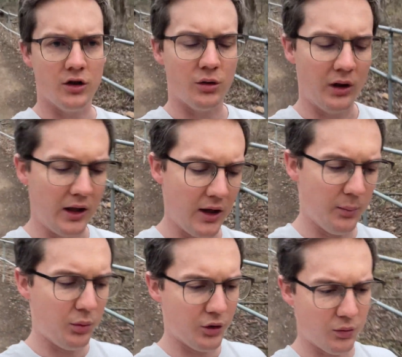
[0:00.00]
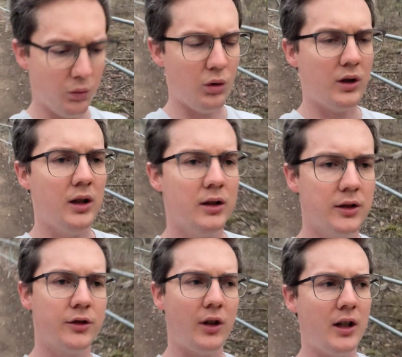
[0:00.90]
doing another bushwalk
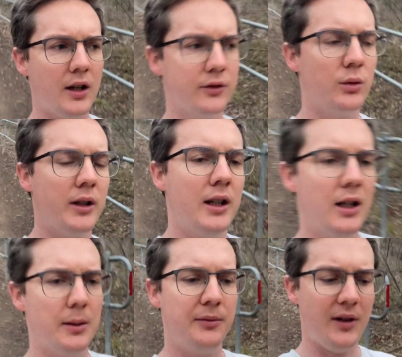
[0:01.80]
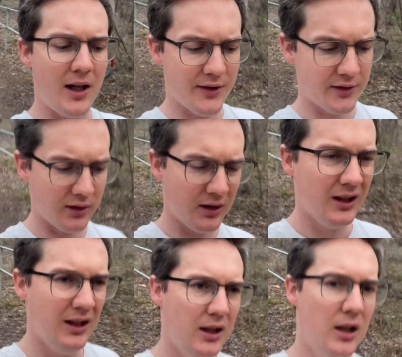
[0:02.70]
straight after waking up, fasted.
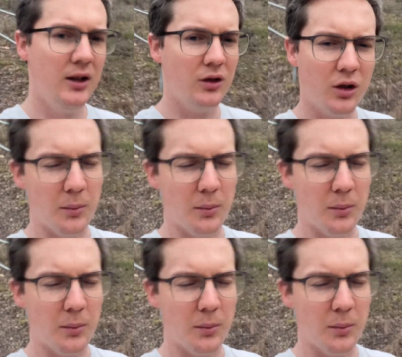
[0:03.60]
Not a